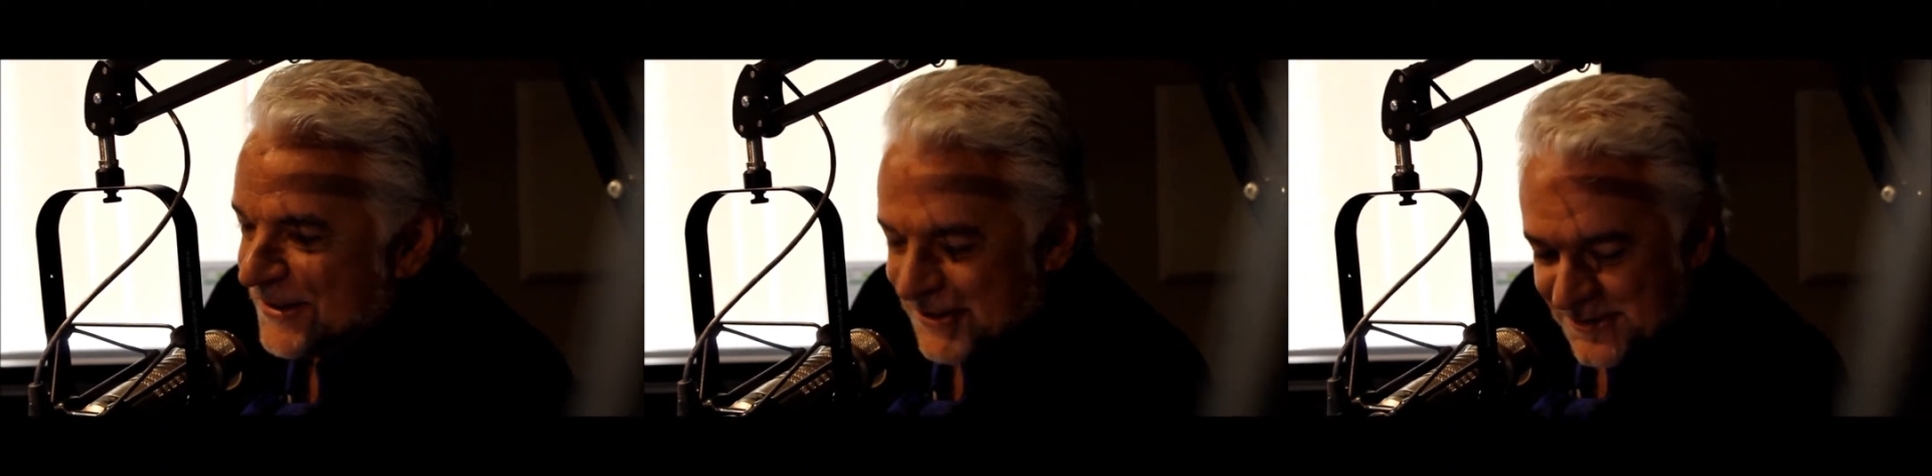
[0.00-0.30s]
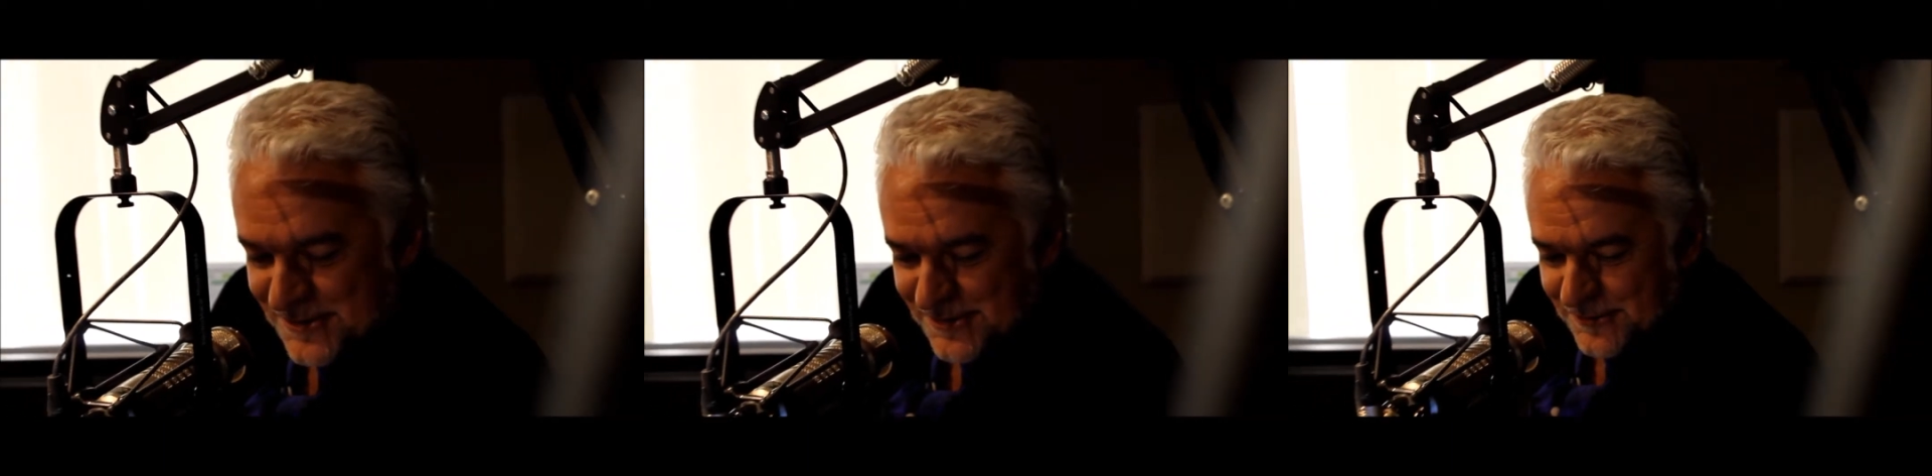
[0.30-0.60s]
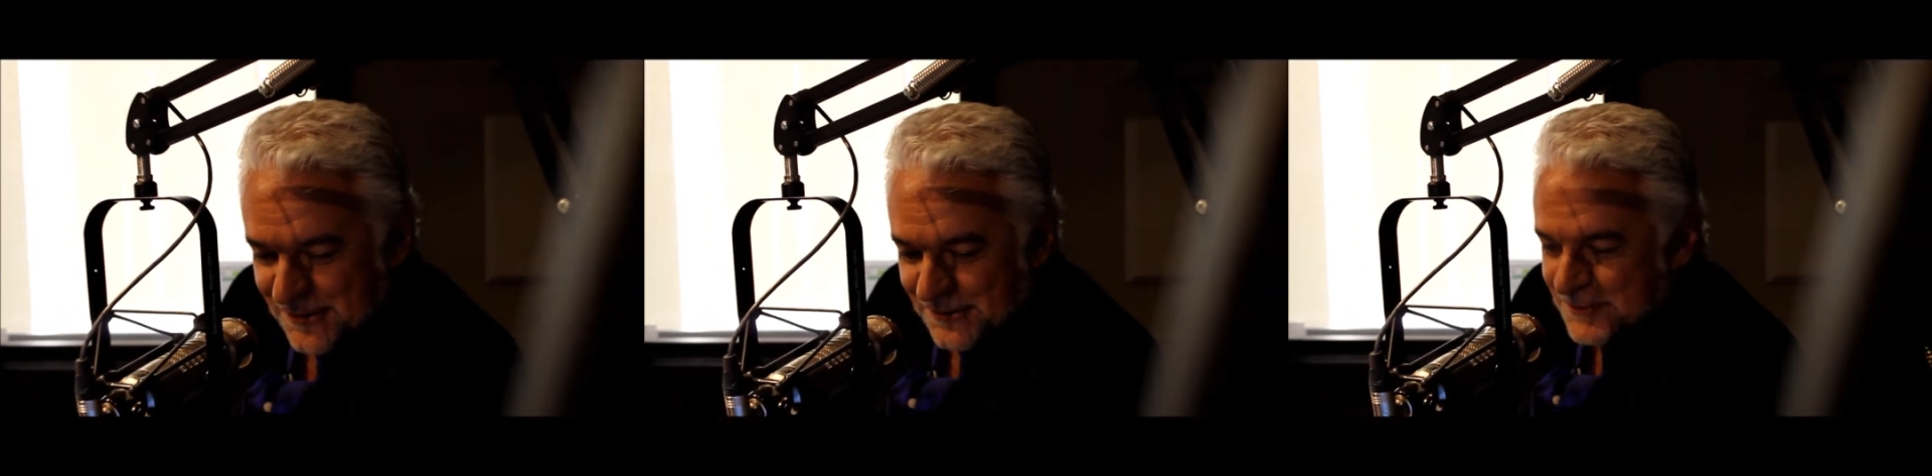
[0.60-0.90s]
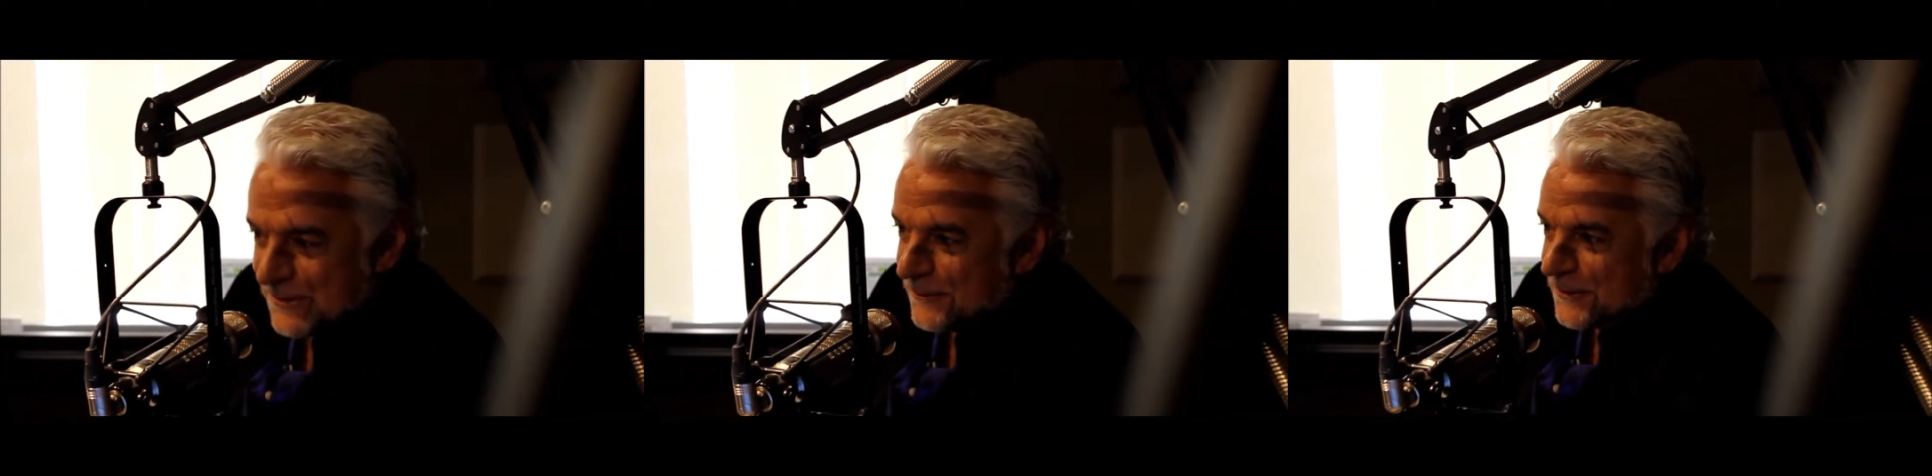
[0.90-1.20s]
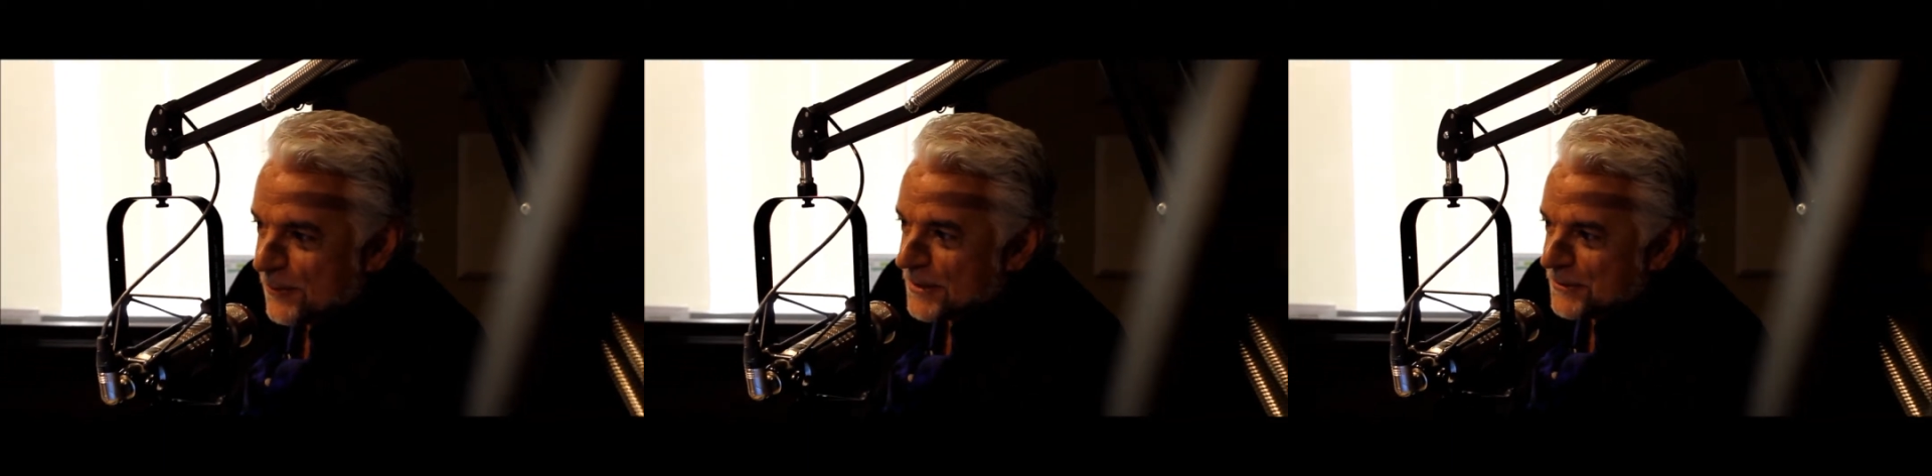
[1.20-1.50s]
in search of an elusive
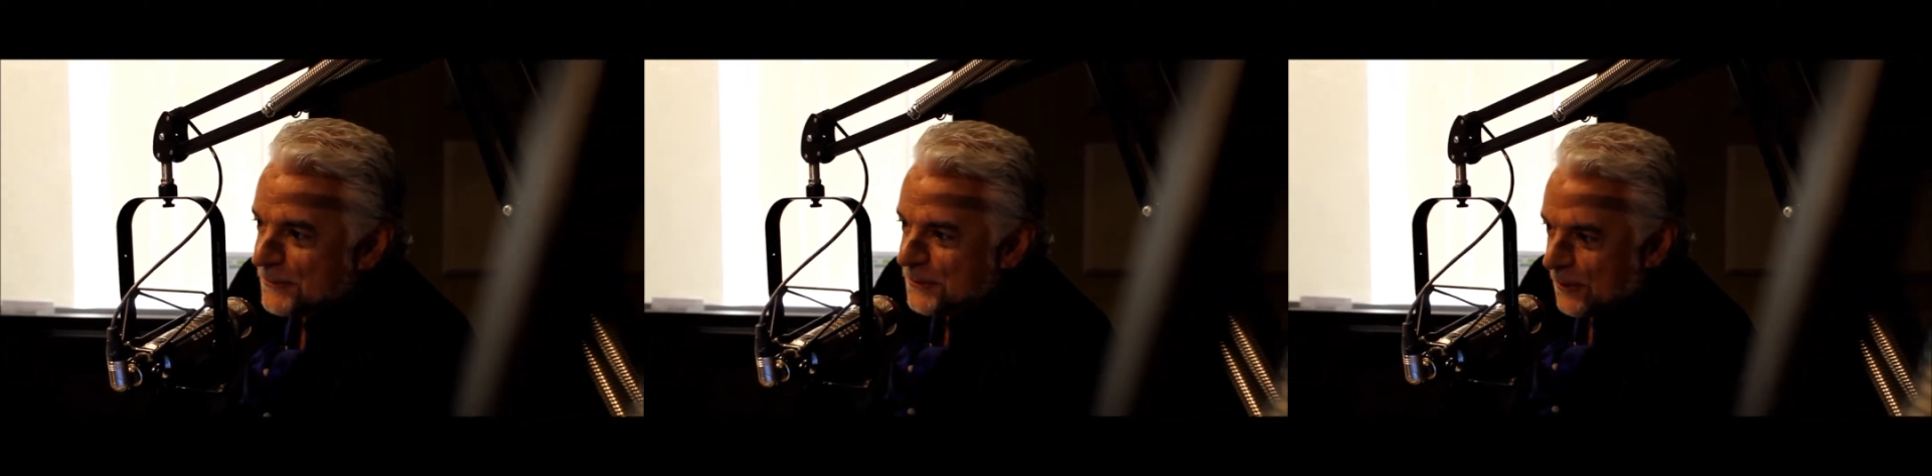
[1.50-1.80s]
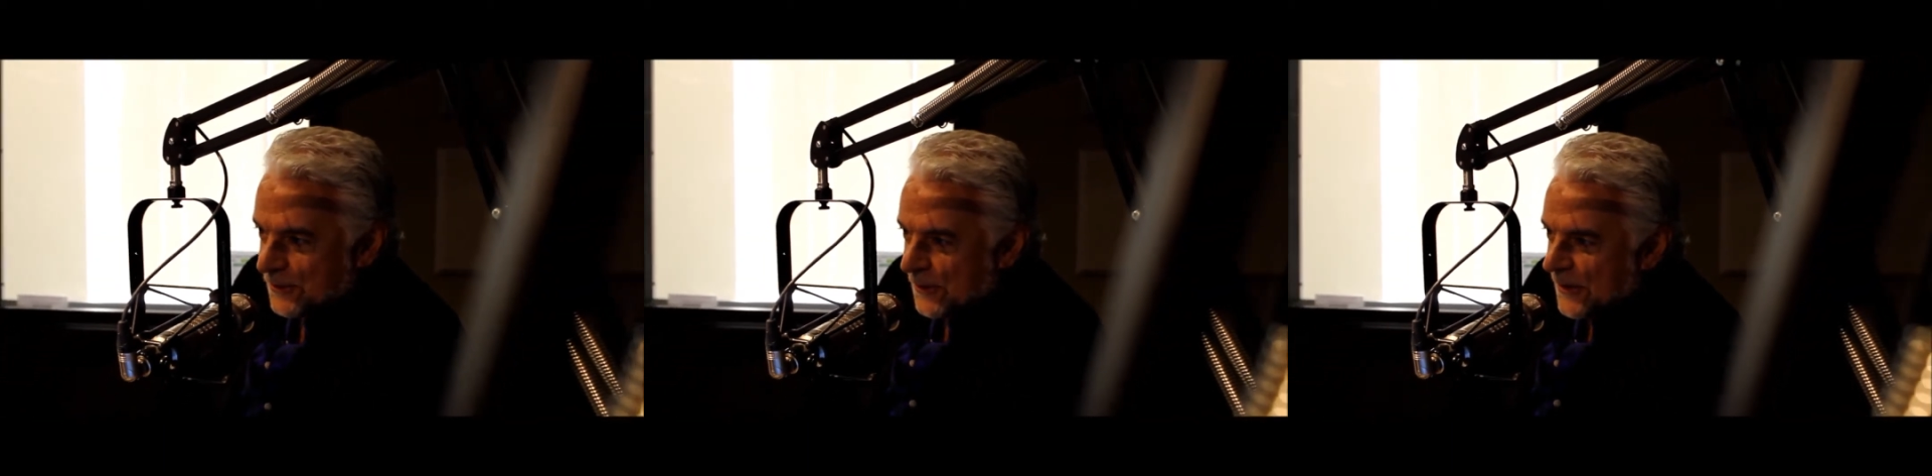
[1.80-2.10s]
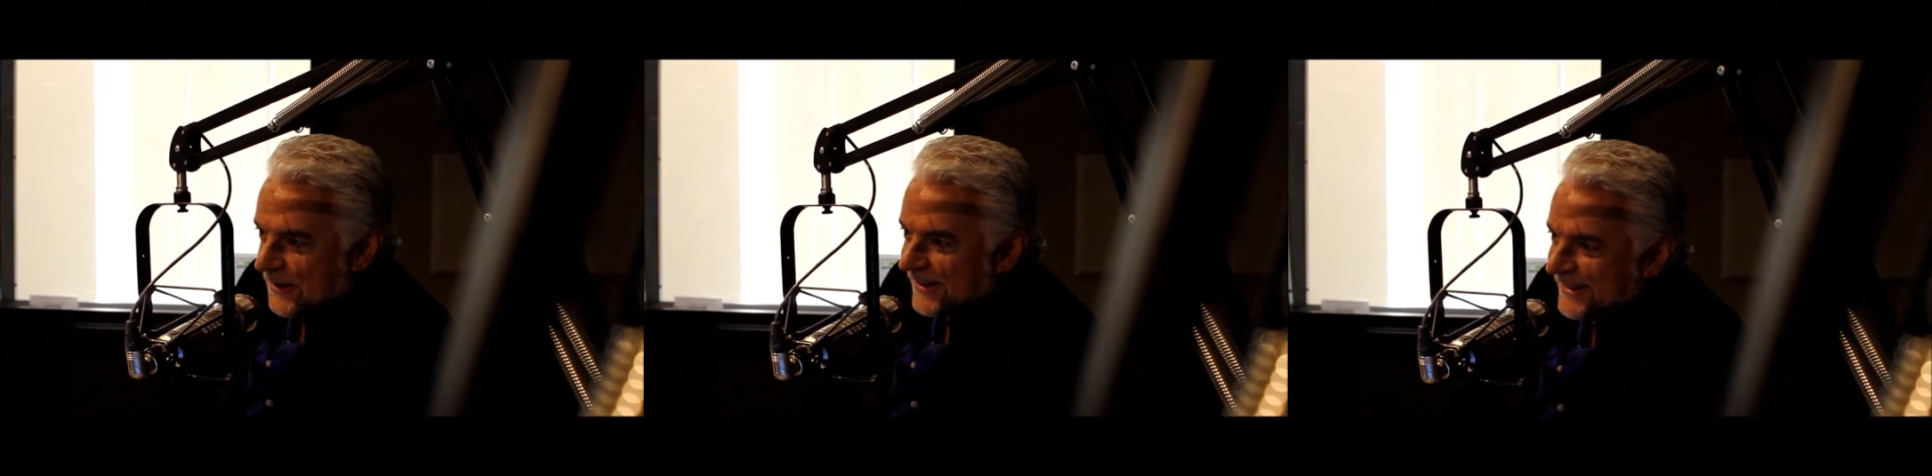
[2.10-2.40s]
swatch of corduroy.